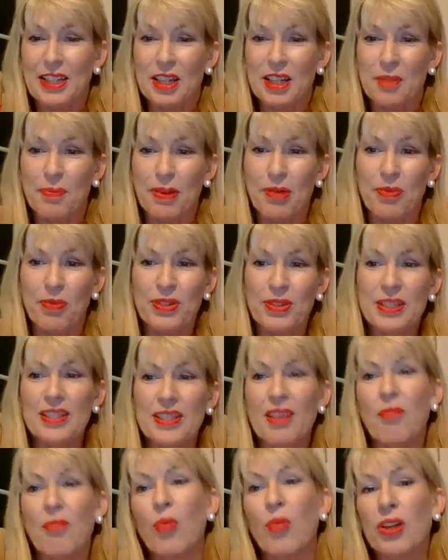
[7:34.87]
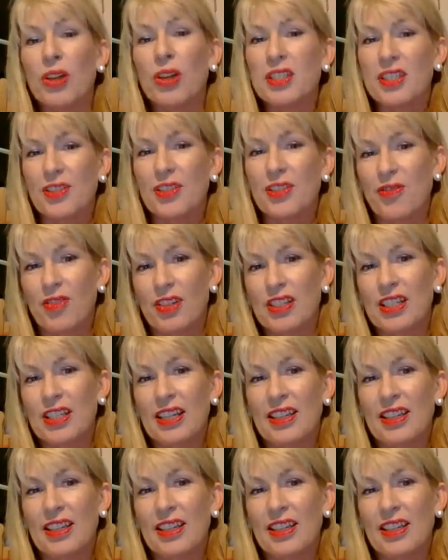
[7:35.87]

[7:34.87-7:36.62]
actually be somewhat different.